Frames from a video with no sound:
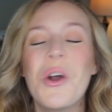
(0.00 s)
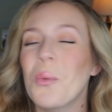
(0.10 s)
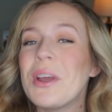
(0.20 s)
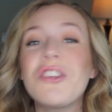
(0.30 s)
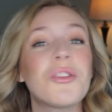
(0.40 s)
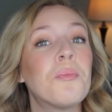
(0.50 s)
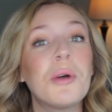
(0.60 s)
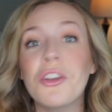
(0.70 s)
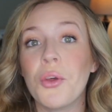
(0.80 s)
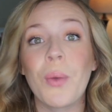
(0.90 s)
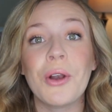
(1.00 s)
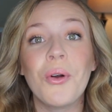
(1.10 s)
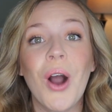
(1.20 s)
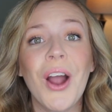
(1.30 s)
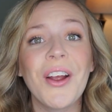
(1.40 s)
We just booked the rental
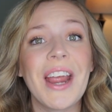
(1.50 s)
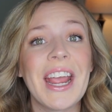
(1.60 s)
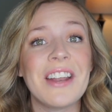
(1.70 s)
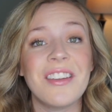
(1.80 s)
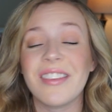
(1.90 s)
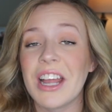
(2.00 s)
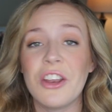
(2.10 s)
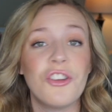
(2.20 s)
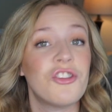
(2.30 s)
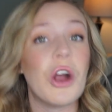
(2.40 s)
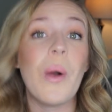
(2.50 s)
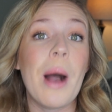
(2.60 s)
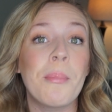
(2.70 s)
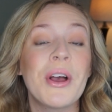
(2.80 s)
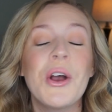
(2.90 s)
car and decided to show up.
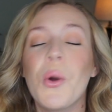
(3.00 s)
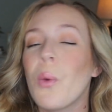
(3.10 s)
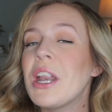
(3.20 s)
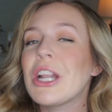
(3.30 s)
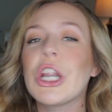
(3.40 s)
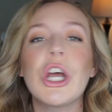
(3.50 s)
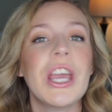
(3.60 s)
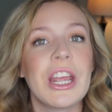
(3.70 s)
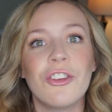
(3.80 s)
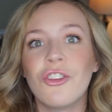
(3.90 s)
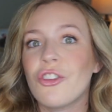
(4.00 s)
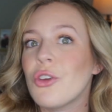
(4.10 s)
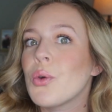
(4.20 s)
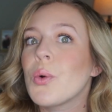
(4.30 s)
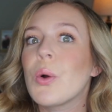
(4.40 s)
We didn't look
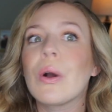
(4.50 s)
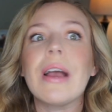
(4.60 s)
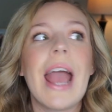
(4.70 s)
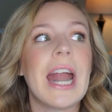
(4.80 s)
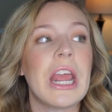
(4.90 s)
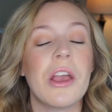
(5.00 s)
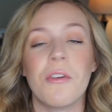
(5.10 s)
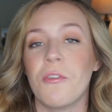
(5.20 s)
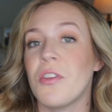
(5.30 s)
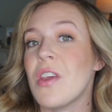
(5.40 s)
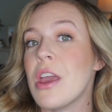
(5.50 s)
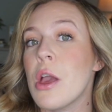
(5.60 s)
into any of the